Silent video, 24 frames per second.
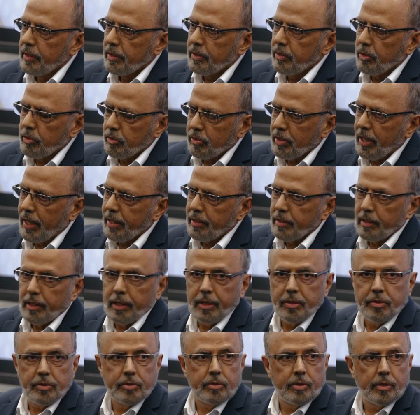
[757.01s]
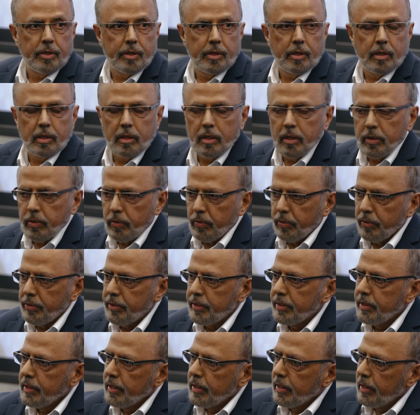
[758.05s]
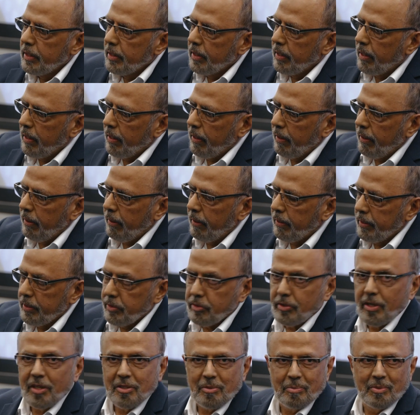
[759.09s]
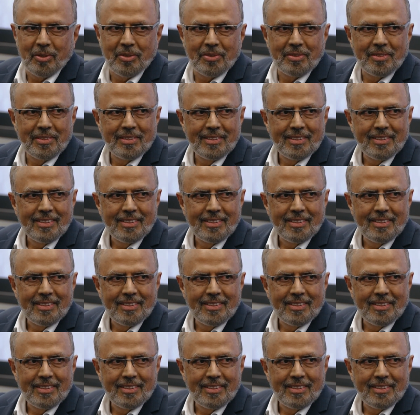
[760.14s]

Those guidelines include assessments,